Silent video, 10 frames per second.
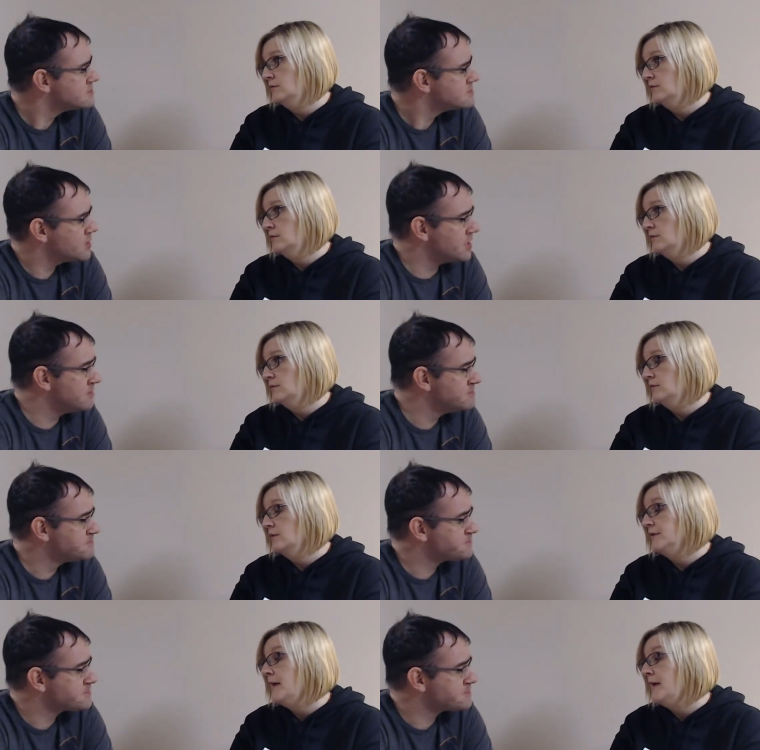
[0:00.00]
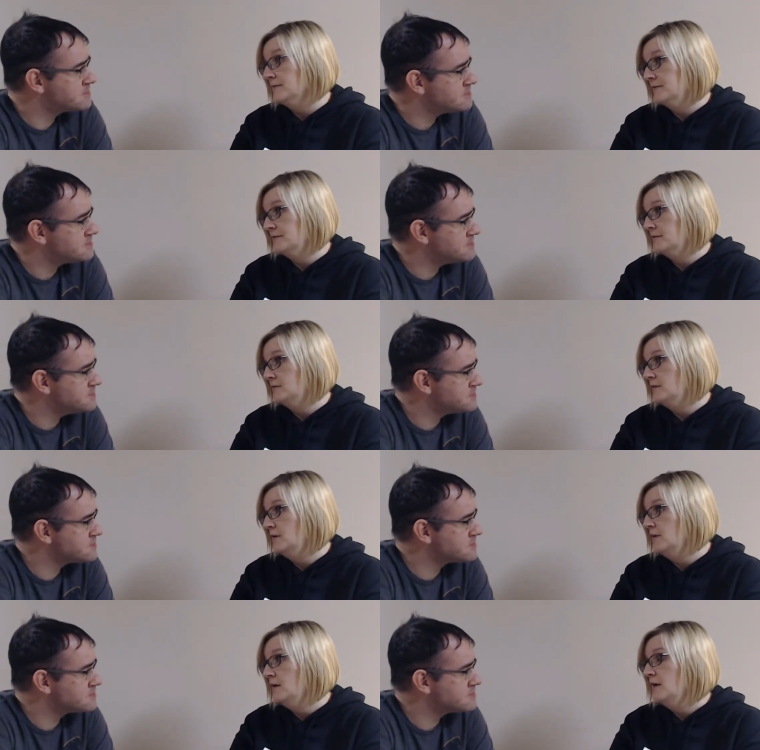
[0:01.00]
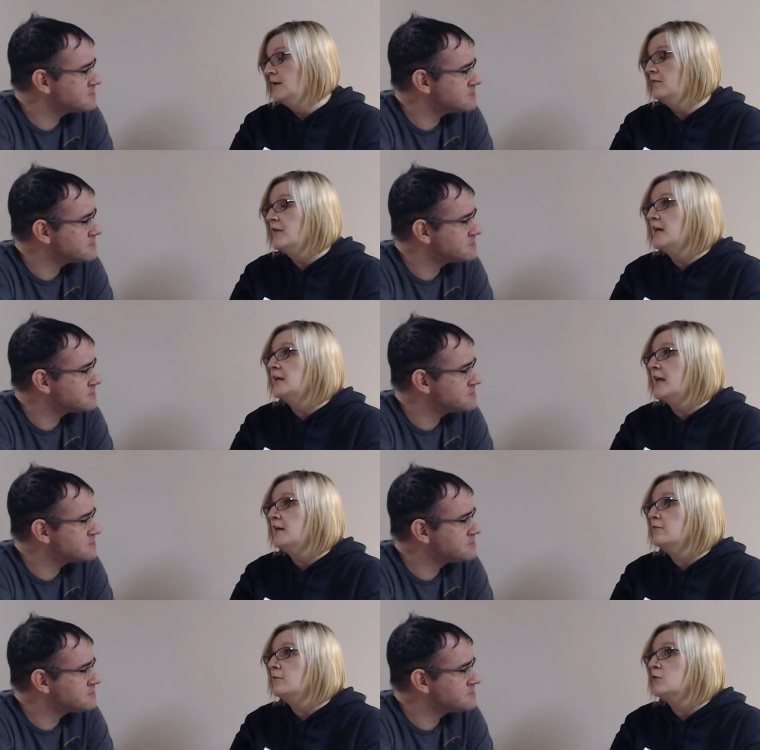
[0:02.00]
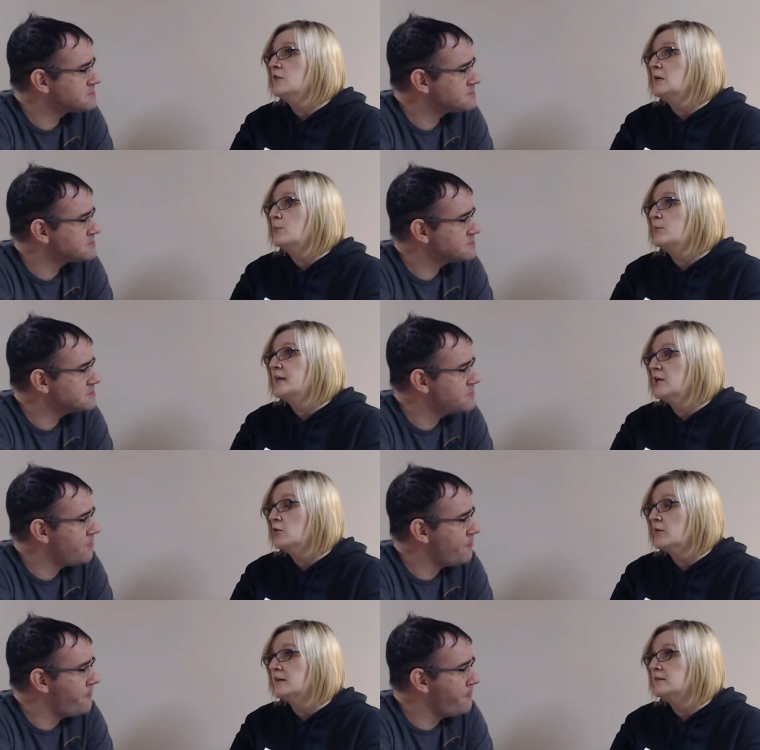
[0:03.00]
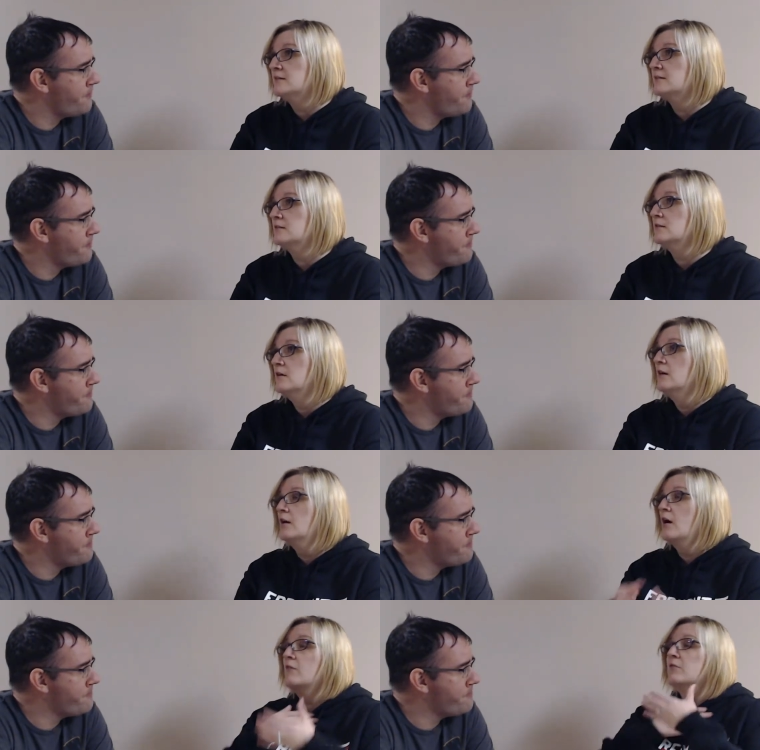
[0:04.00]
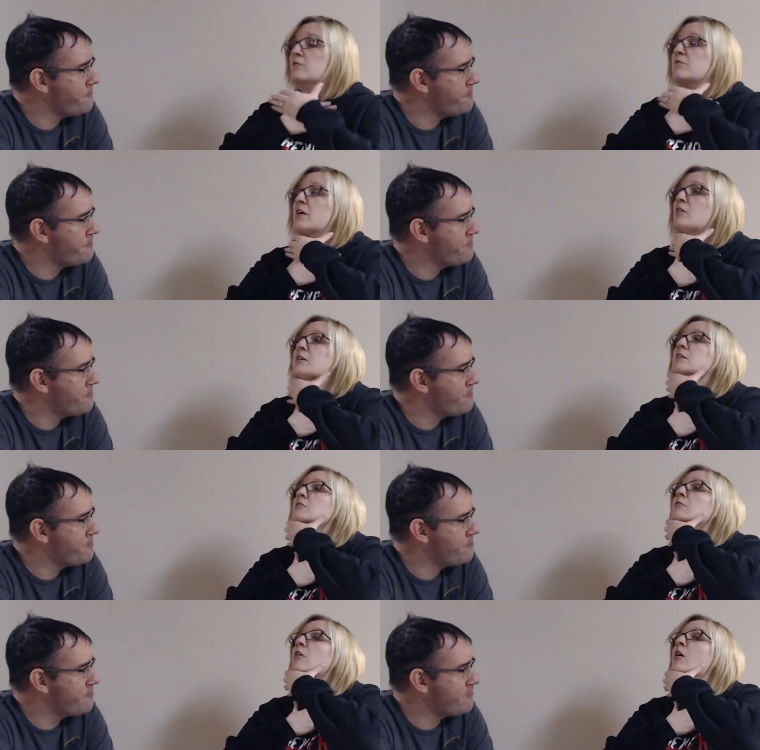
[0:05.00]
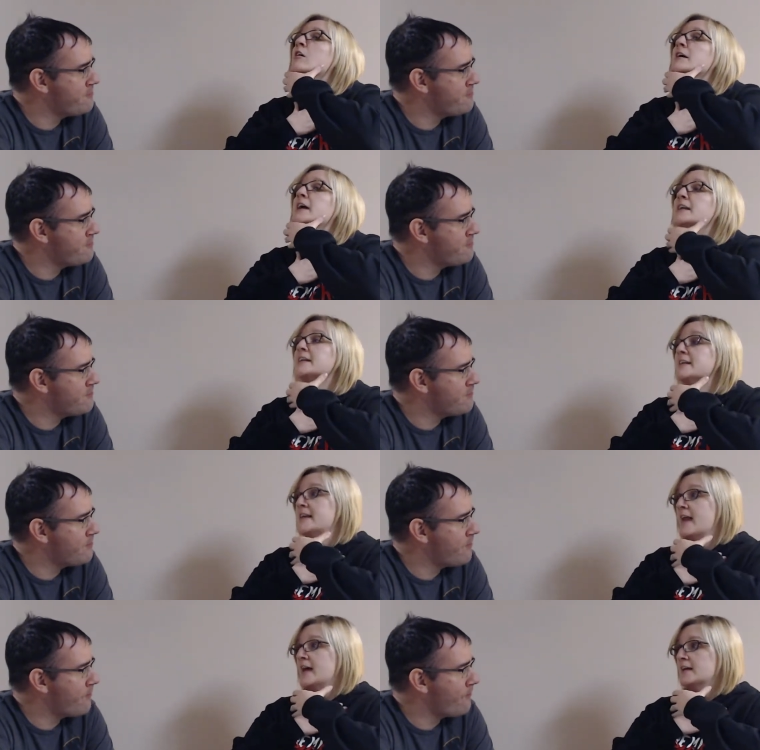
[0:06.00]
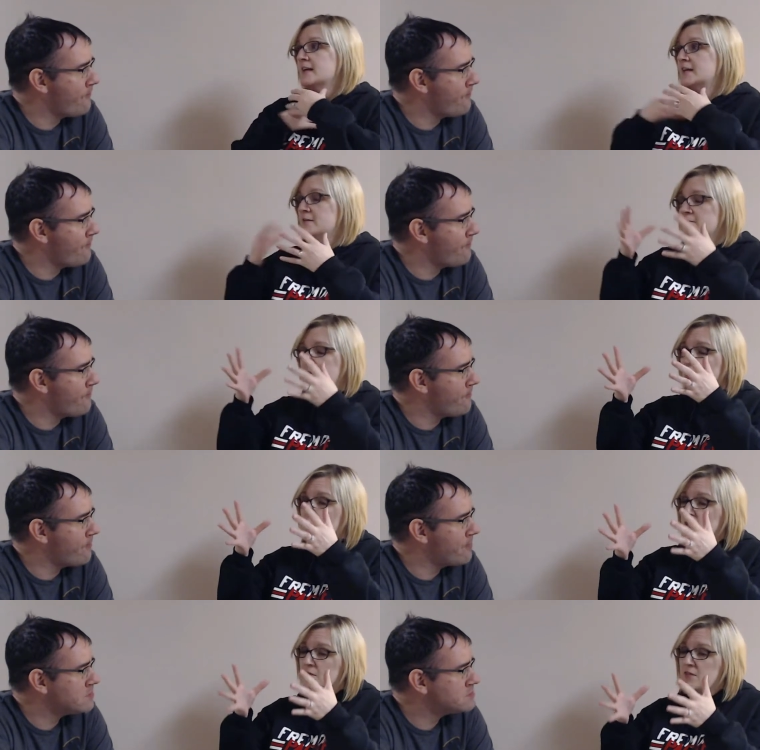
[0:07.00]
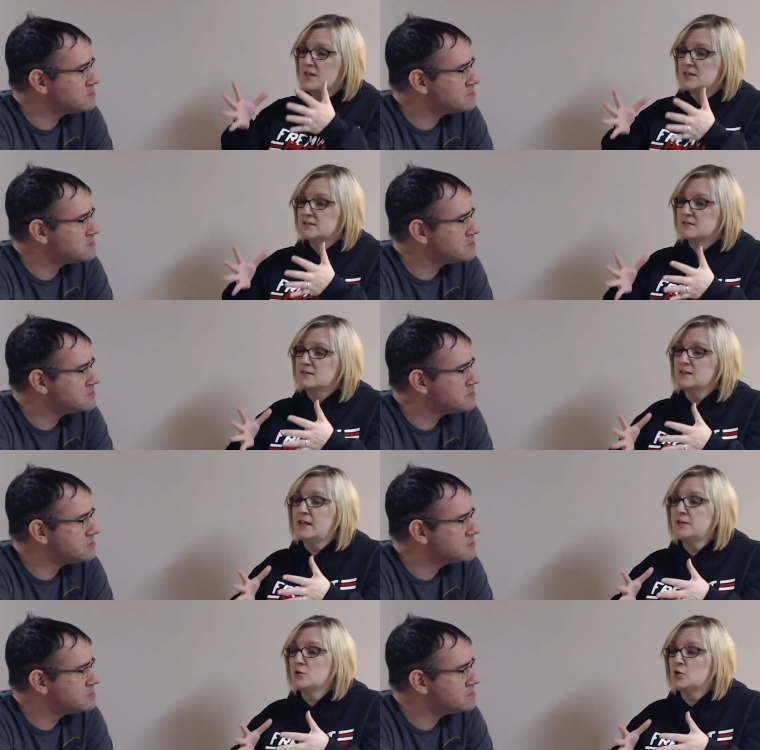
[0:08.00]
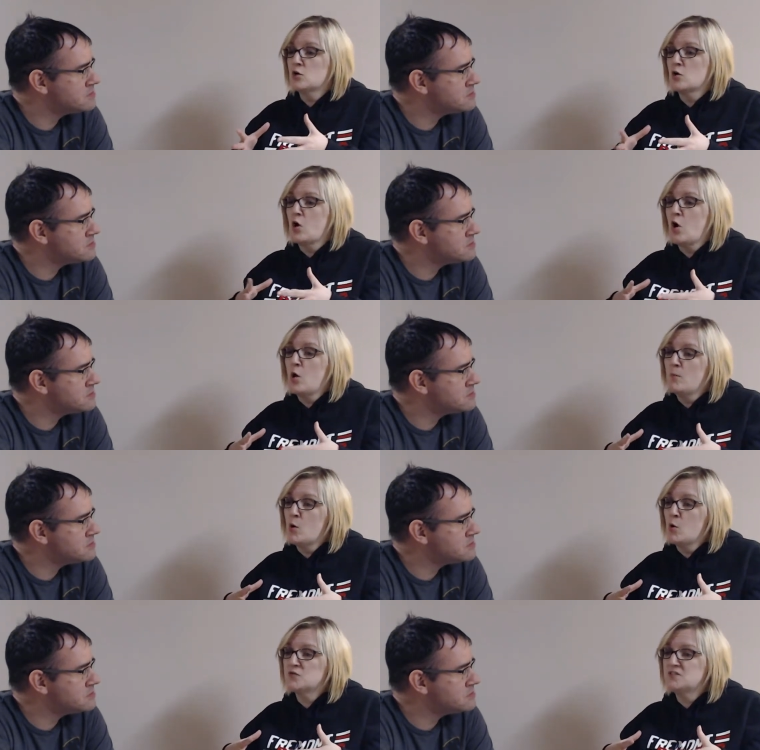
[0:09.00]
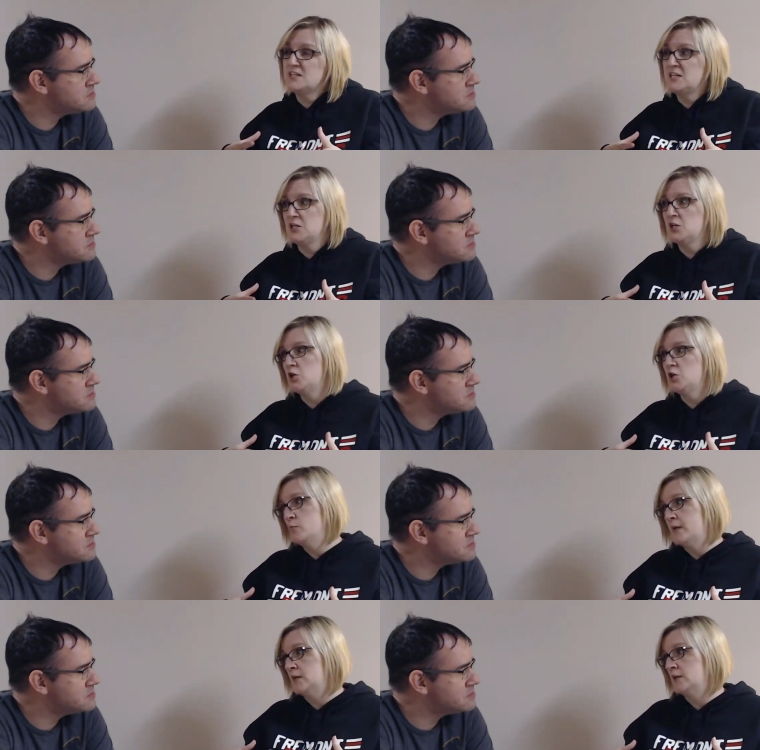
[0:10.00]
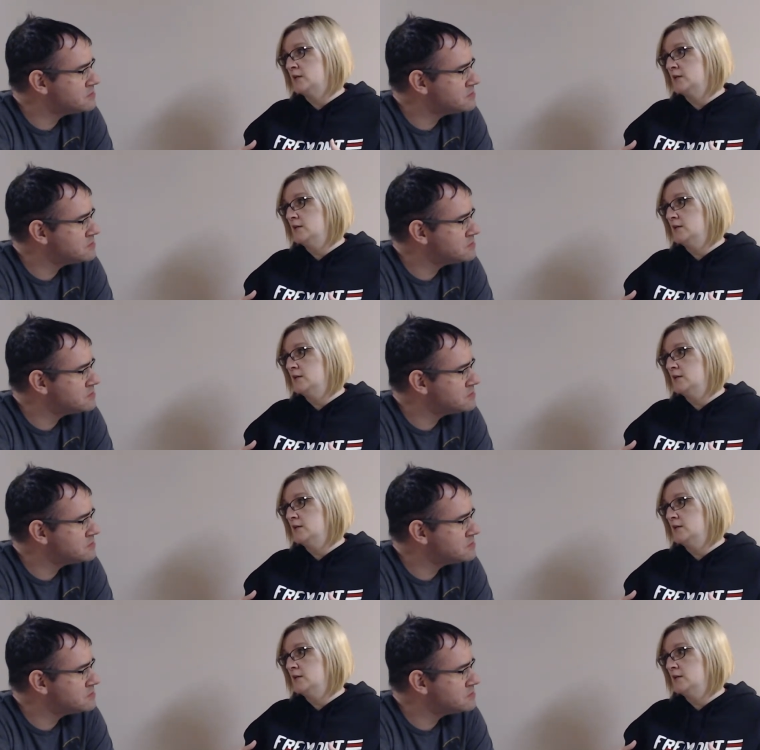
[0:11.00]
Speaker 1: Really? Yes. They gave her the appearance of a very elongated neck and a very thin, slender, almost inhuman.